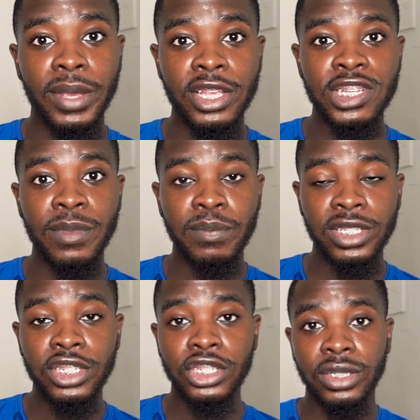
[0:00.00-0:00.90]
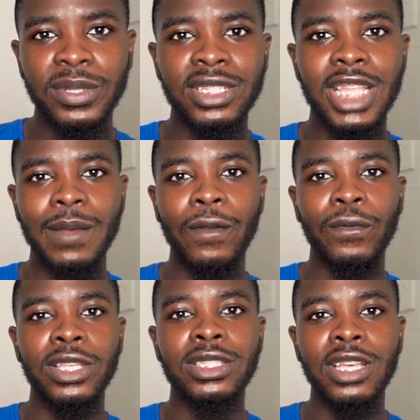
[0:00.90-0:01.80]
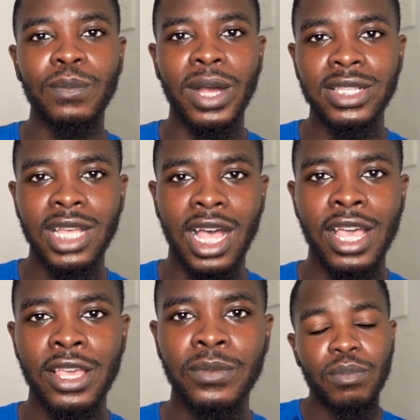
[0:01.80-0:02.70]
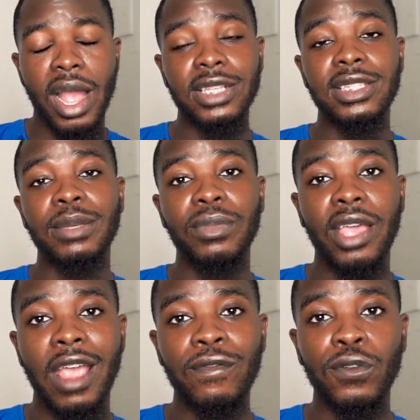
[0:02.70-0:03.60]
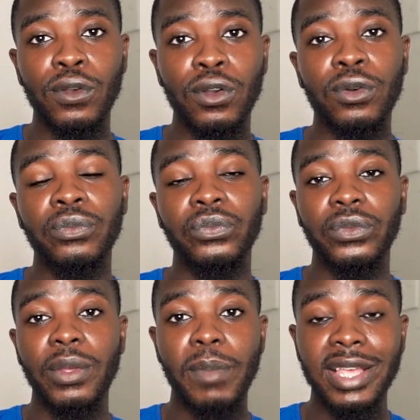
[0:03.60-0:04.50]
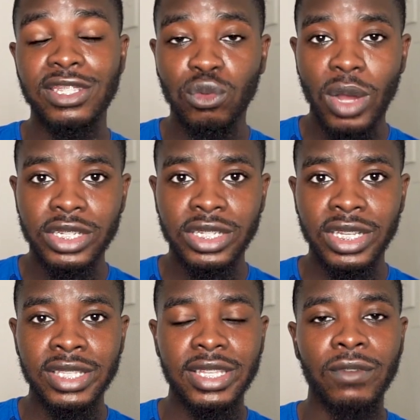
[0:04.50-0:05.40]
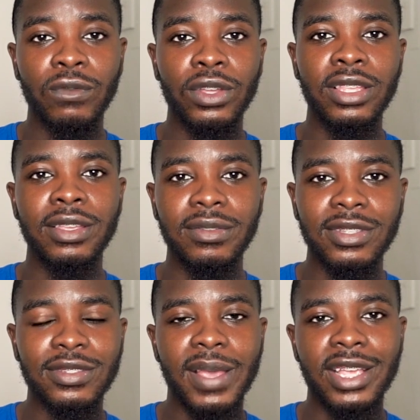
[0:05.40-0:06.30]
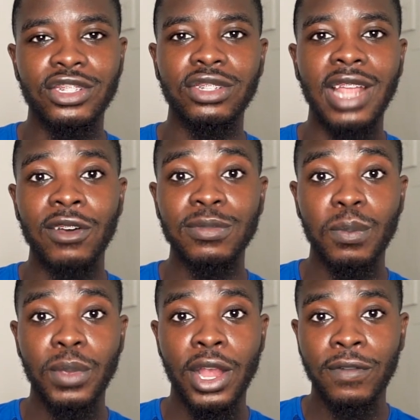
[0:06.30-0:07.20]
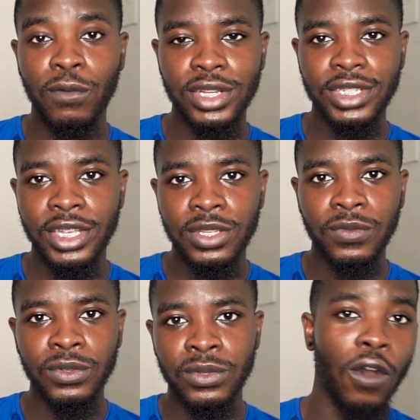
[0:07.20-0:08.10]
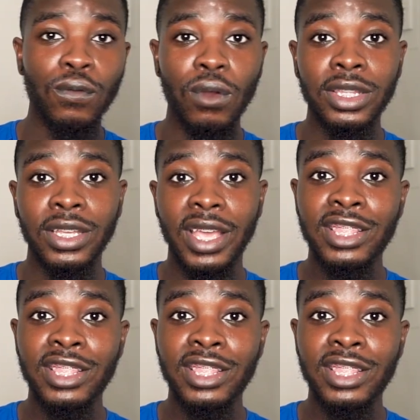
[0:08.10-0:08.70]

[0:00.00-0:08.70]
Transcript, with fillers: management position. But this time I really took my time practicing behavioral based questions and really just making sure that I was prepared for this interview. Overall, the